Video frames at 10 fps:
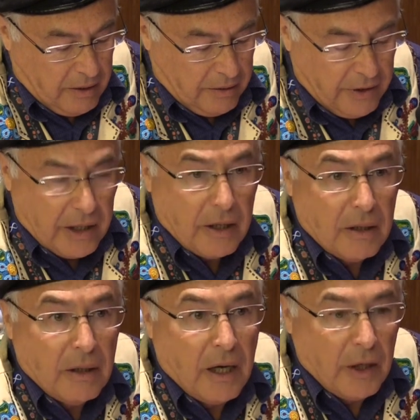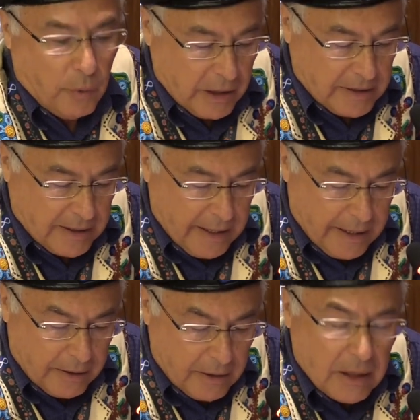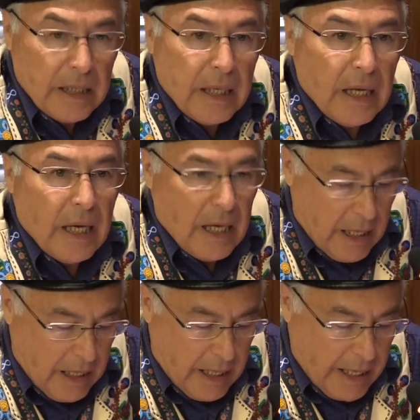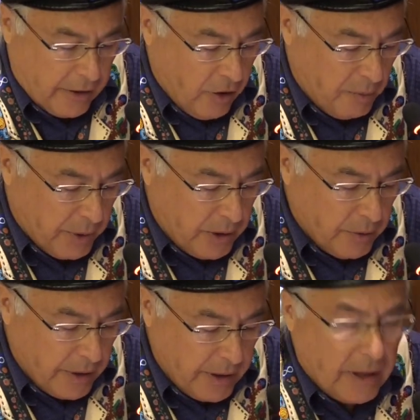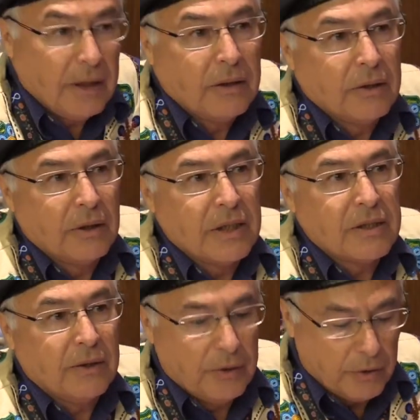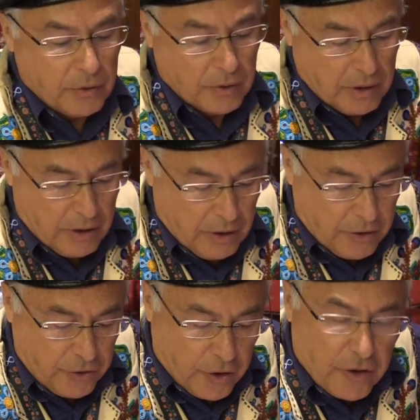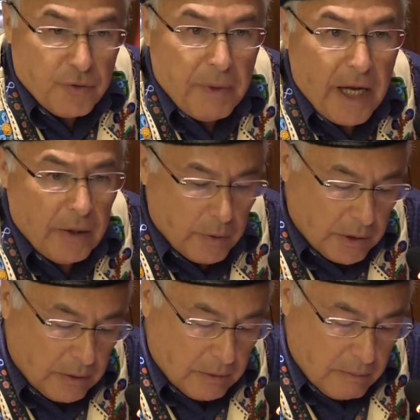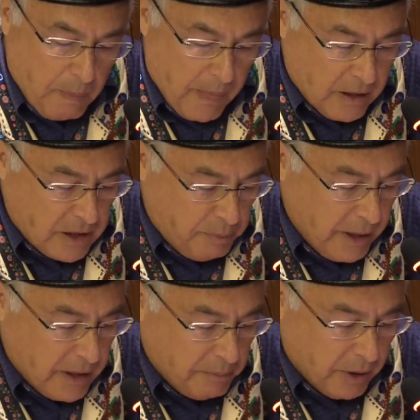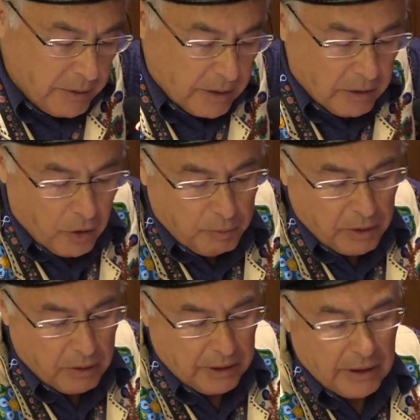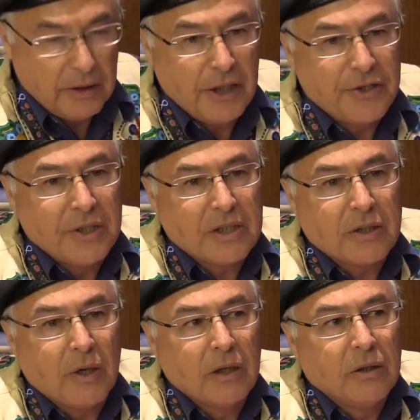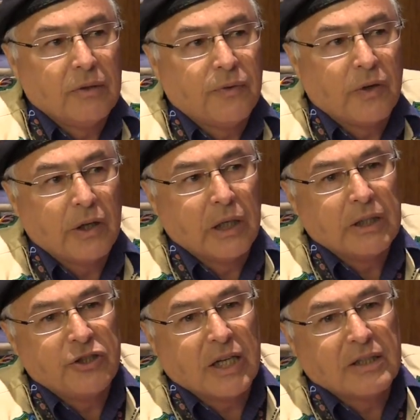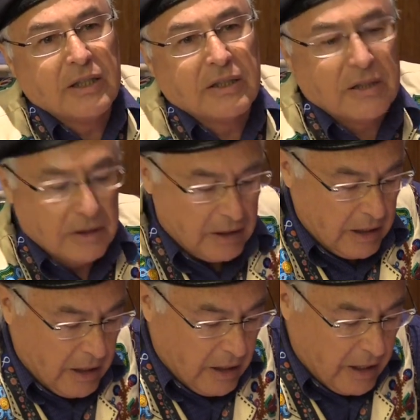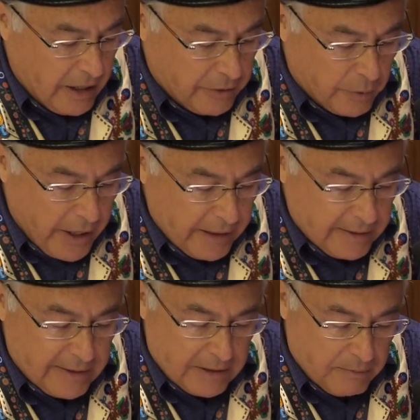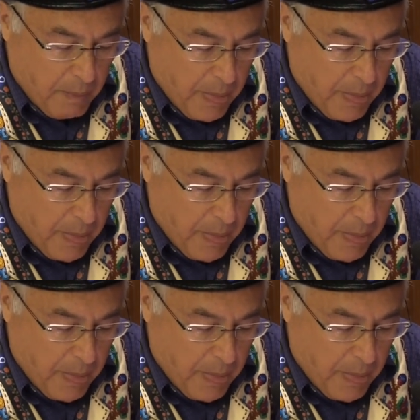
There, I once again had an opportunity to listen to George Manuel speak about the global Indigenous struggle for justice and rights,